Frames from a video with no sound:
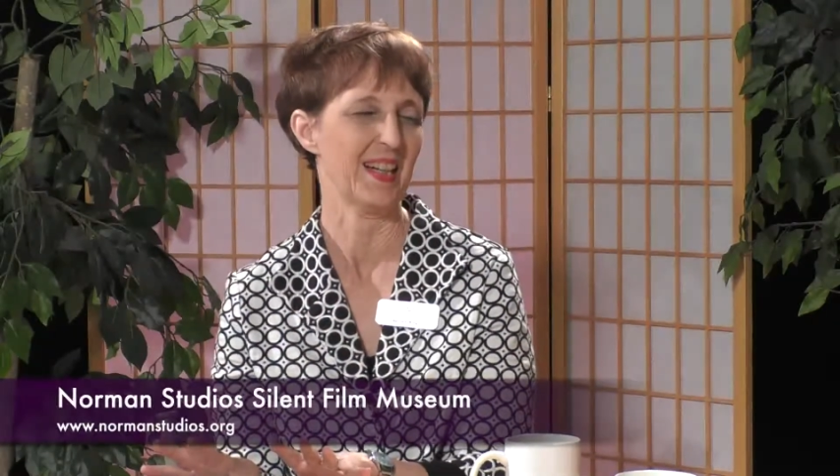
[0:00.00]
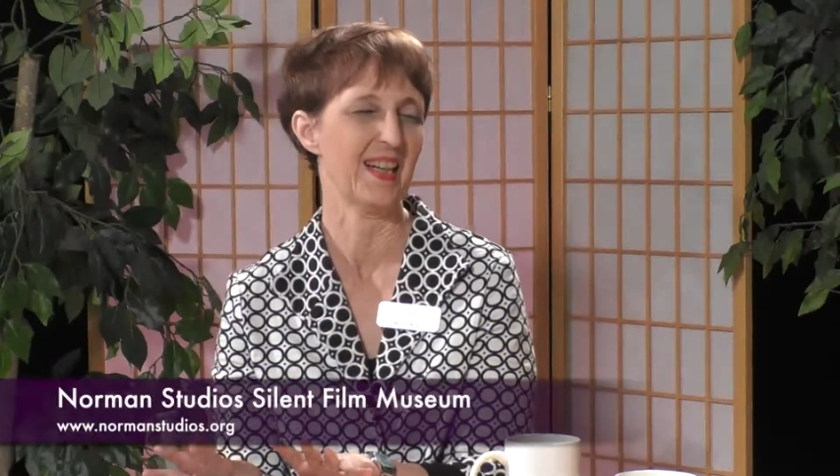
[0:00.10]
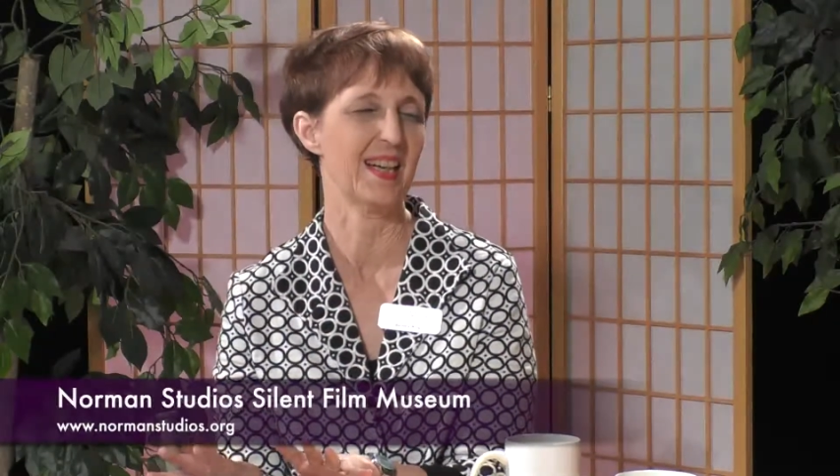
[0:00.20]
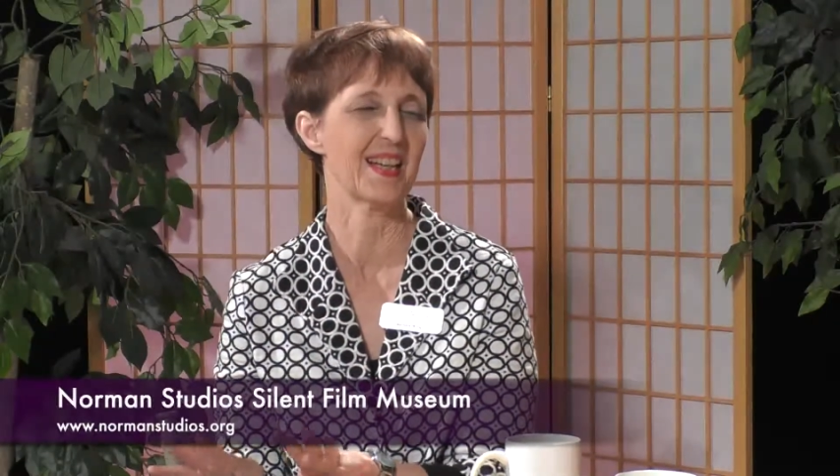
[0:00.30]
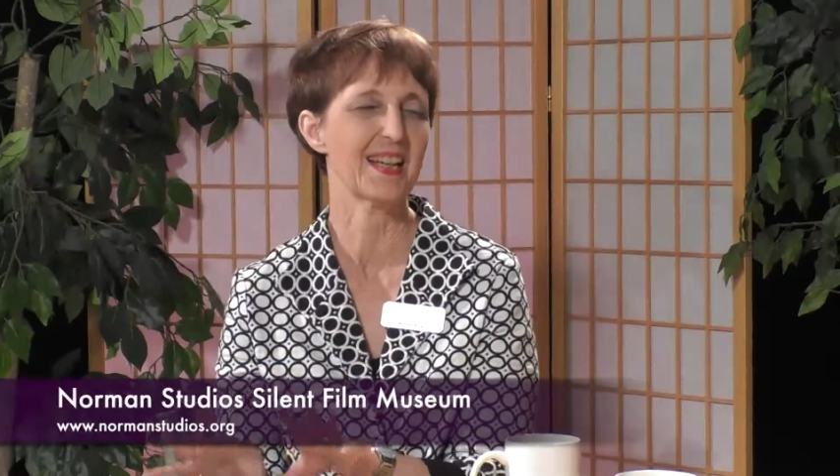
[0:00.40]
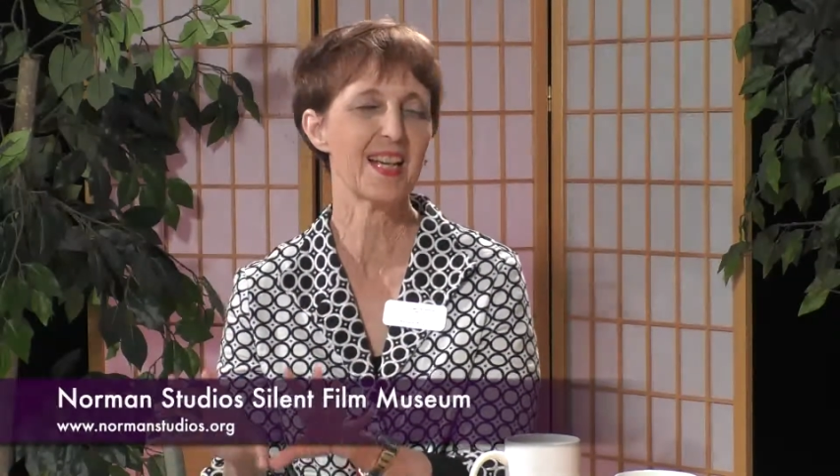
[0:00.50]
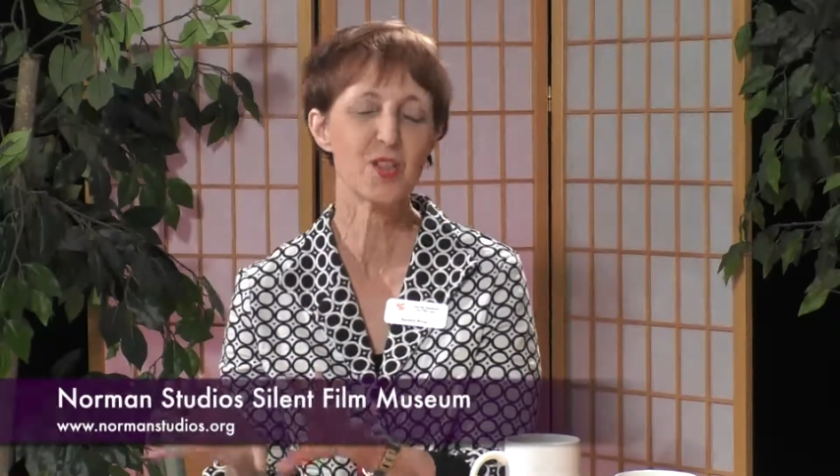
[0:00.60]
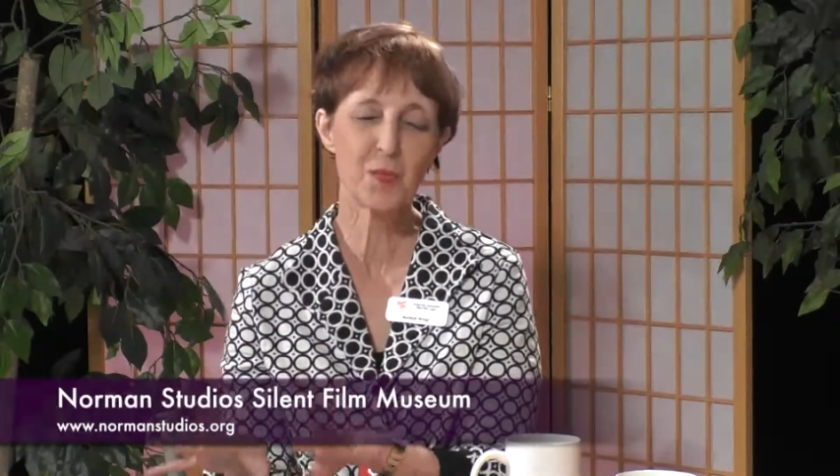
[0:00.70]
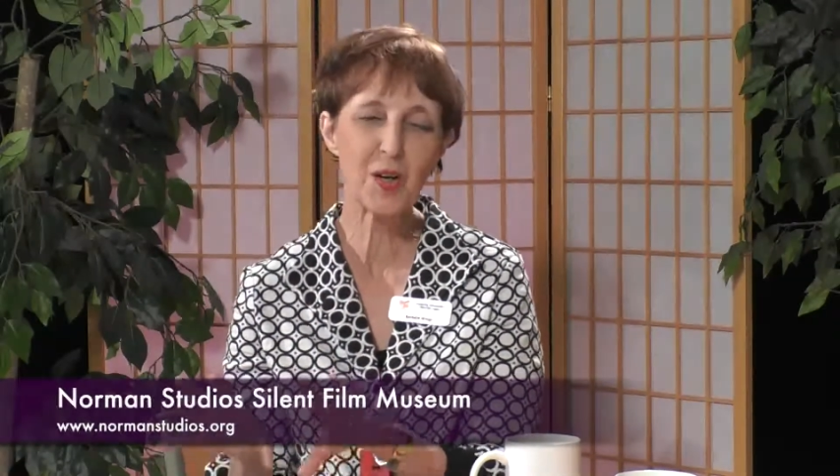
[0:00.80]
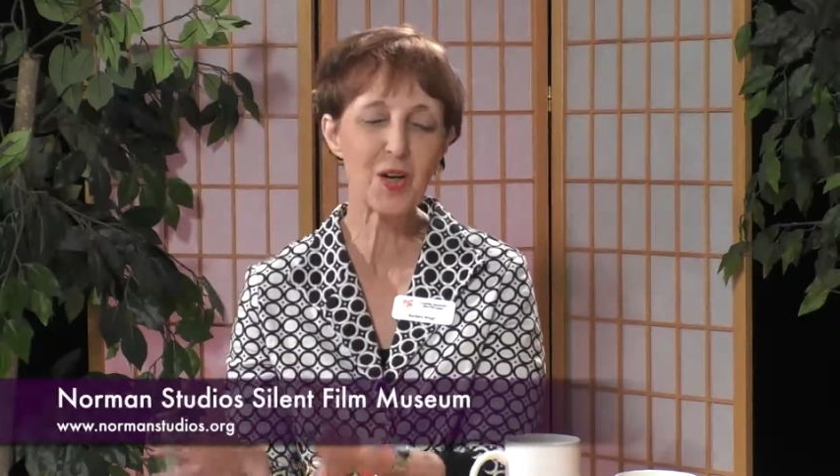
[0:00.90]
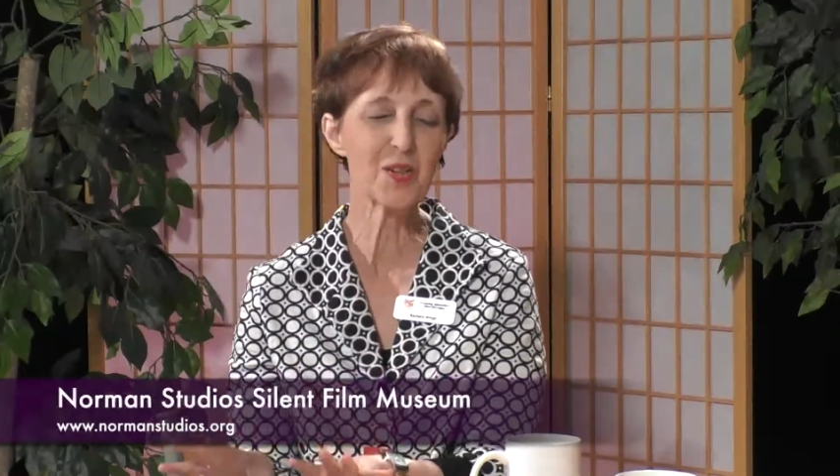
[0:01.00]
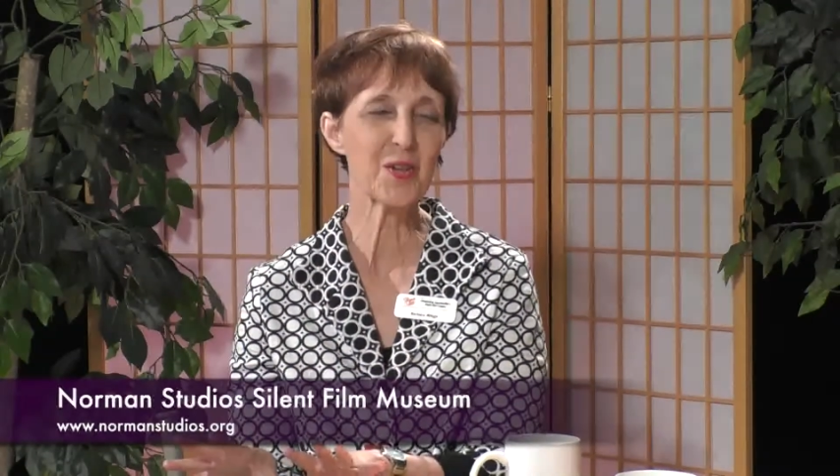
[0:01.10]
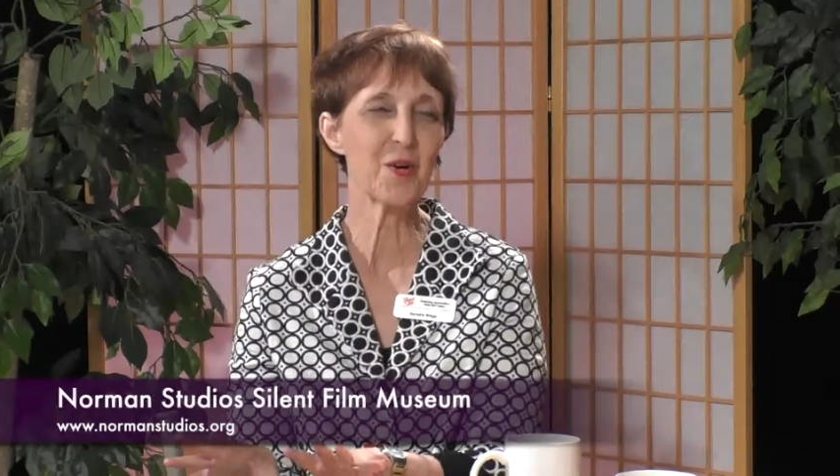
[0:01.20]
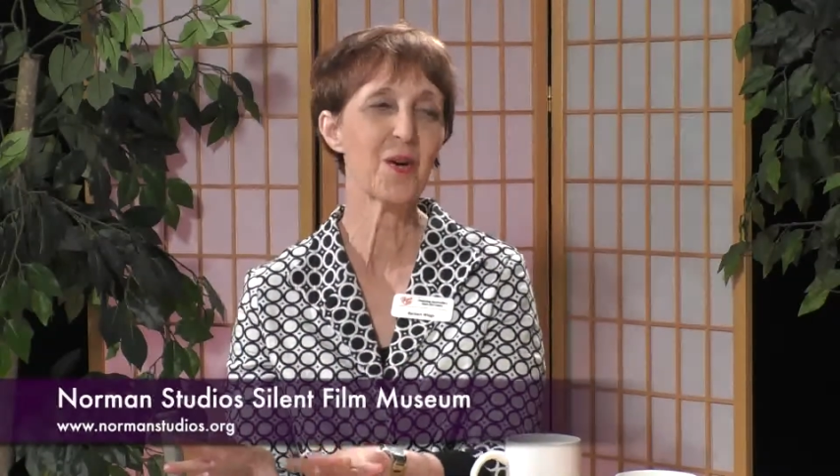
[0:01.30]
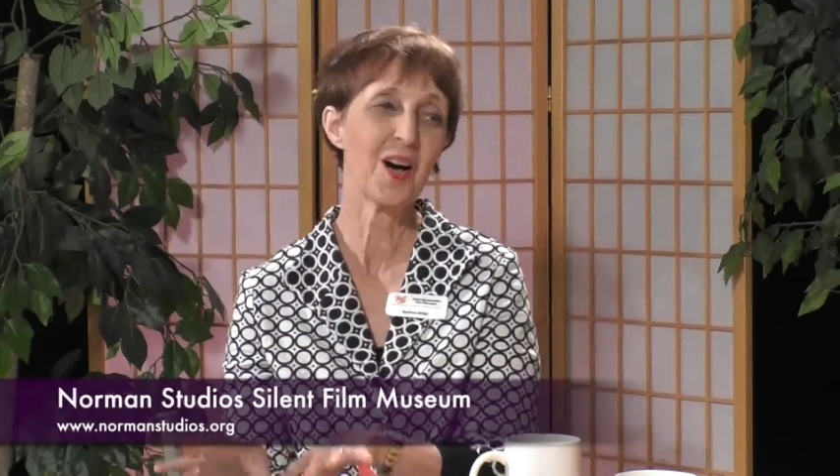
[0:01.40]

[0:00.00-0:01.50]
And as we all know,